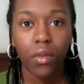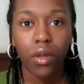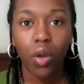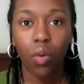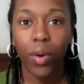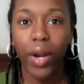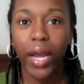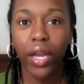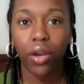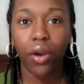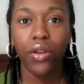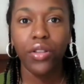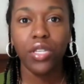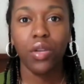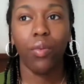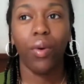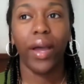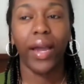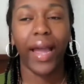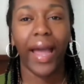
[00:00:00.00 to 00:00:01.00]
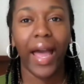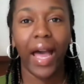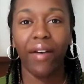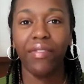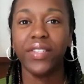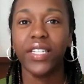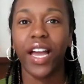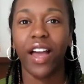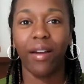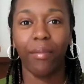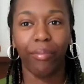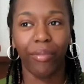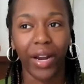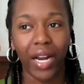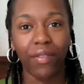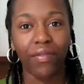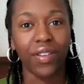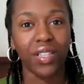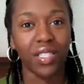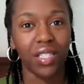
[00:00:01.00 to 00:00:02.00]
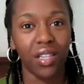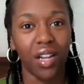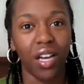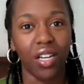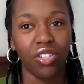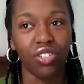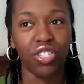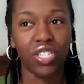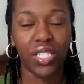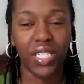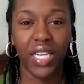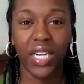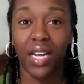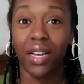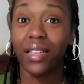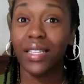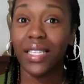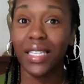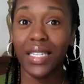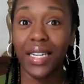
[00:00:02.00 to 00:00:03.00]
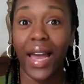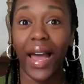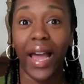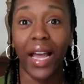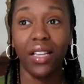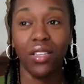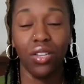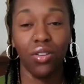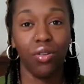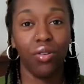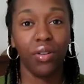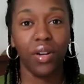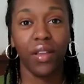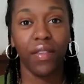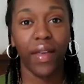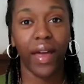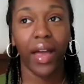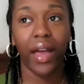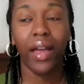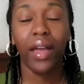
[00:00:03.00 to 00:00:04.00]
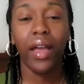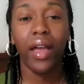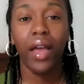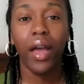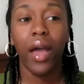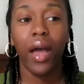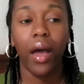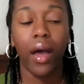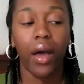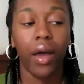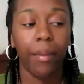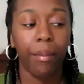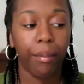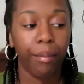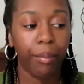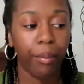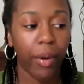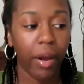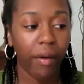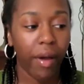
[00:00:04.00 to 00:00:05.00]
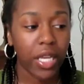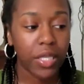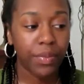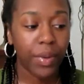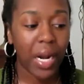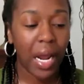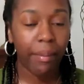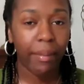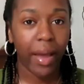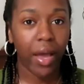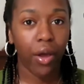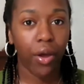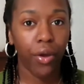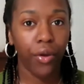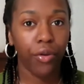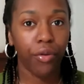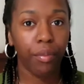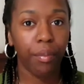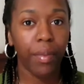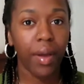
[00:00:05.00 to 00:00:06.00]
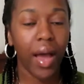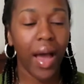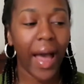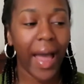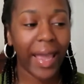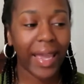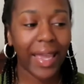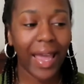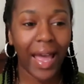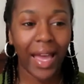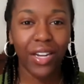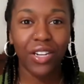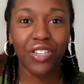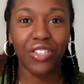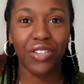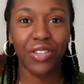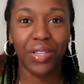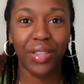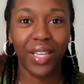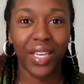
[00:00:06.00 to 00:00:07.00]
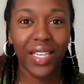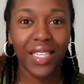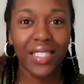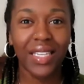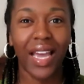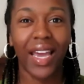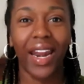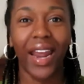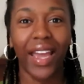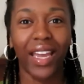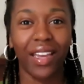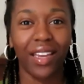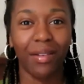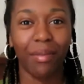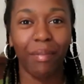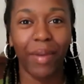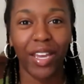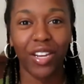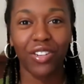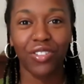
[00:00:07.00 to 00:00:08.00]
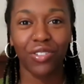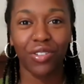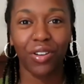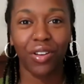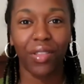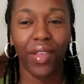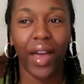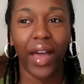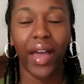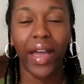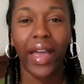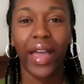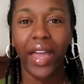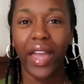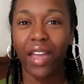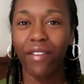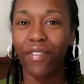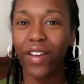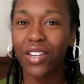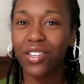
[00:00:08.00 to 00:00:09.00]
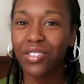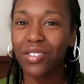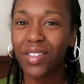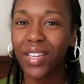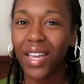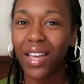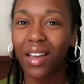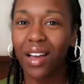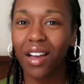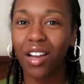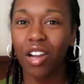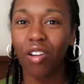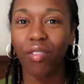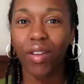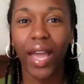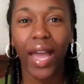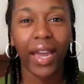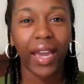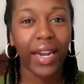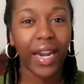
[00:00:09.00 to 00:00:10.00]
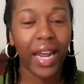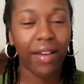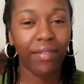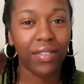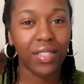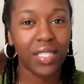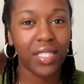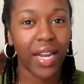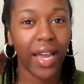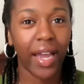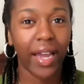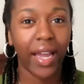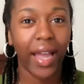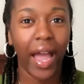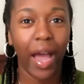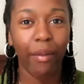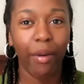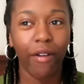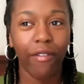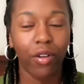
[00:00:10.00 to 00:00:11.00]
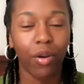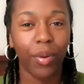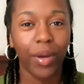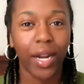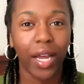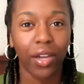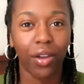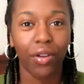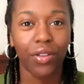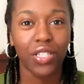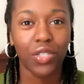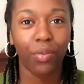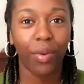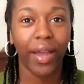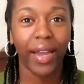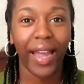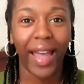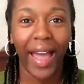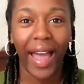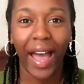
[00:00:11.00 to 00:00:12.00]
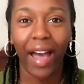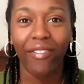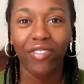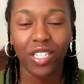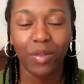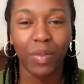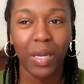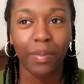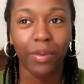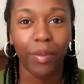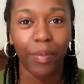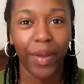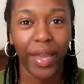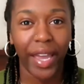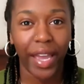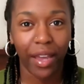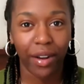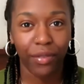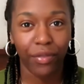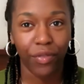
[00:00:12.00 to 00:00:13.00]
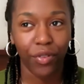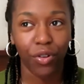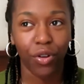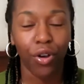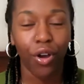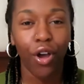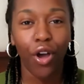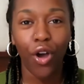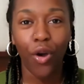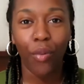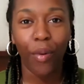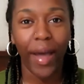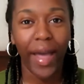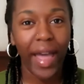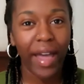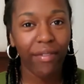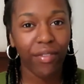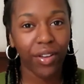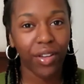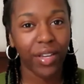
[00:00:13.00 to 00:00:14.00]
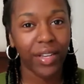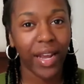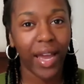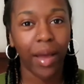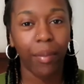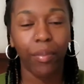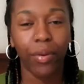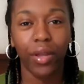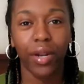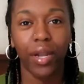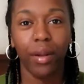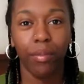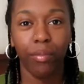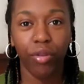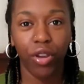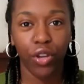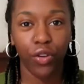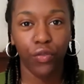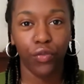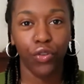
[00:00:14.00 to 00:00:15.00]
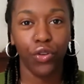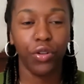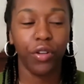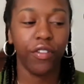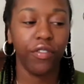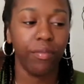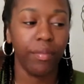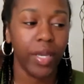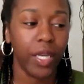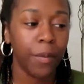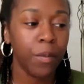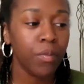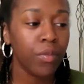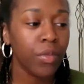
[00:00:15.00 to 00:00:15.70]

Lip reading: when I go to work, I have to have breakfast, lunch, dinner, snacks and all of that. Whereas when I'm at home, I can do this and I can make sure that if I do get hungry, I can have a snack. However, when I go to work, I have to be prepared for whatever could happen and bring food with me.